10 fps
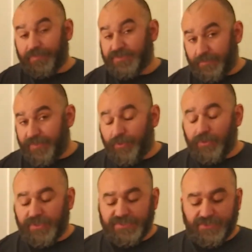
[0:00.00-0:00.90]
some people
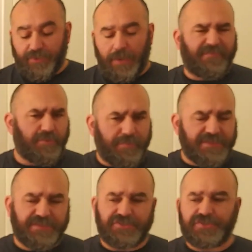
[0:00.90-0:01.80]
on Instagram, a few
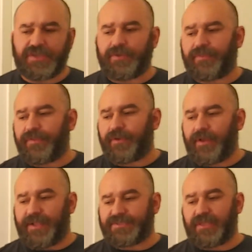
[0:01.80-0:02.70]
messages here and
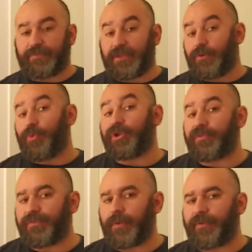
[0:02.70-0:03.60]
there asking me, what do you
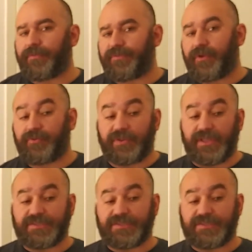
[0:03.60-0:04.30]
think about 300?